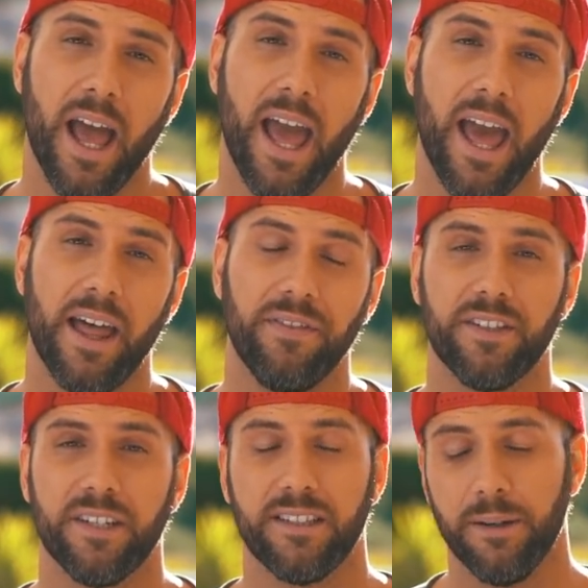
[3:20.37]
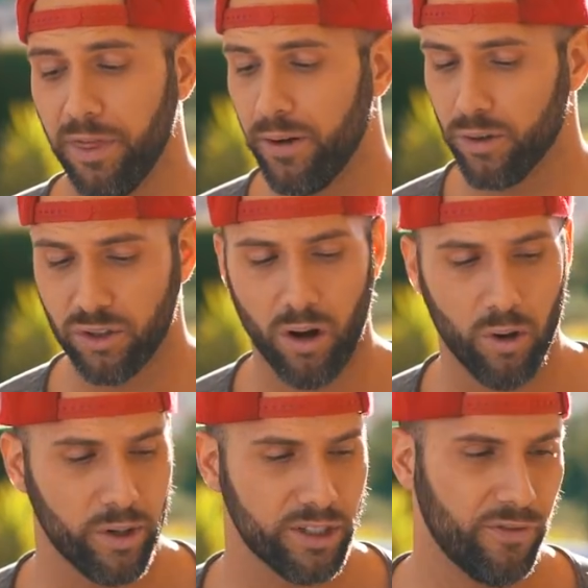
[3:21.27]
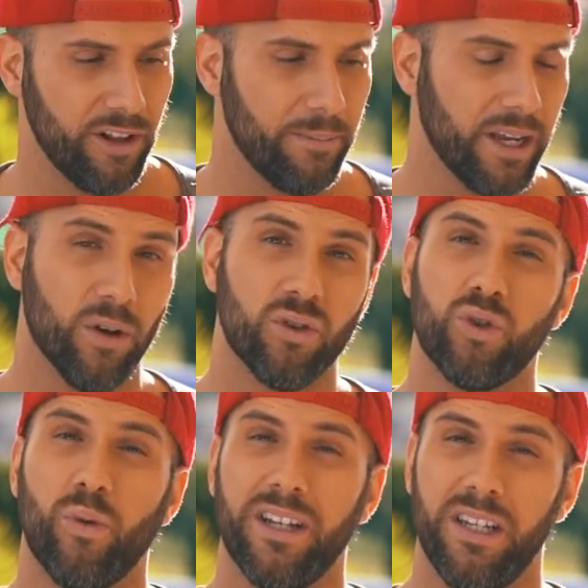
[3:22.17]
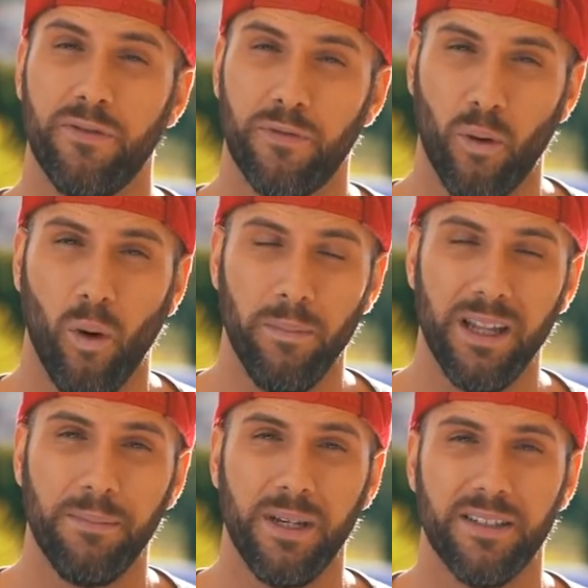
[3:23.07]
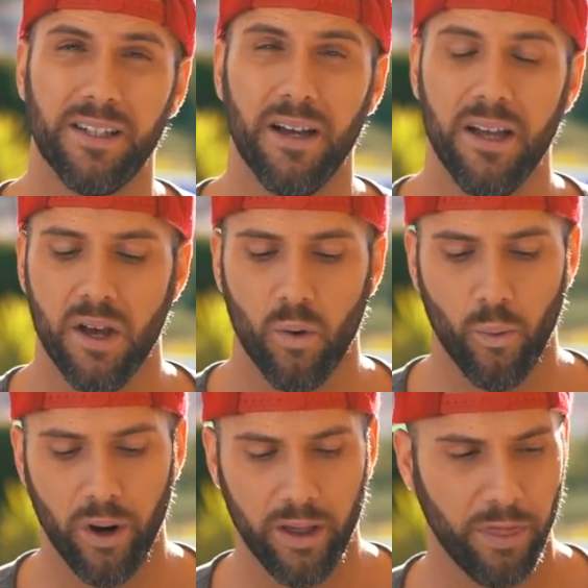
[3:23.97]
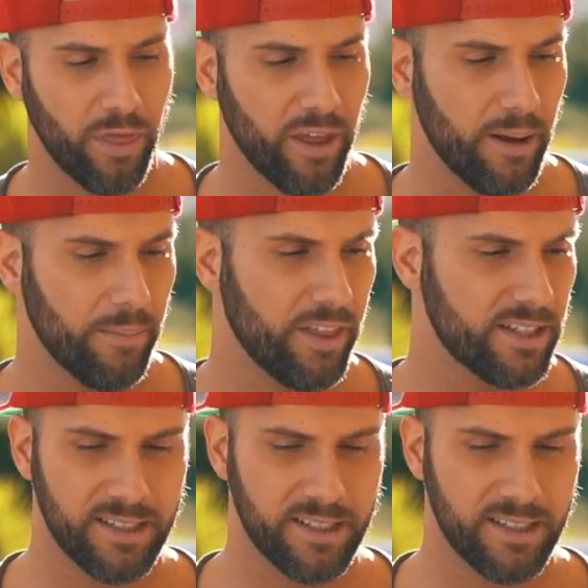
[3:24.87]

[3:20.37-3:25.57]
And Timothy was always filming on 24mm with the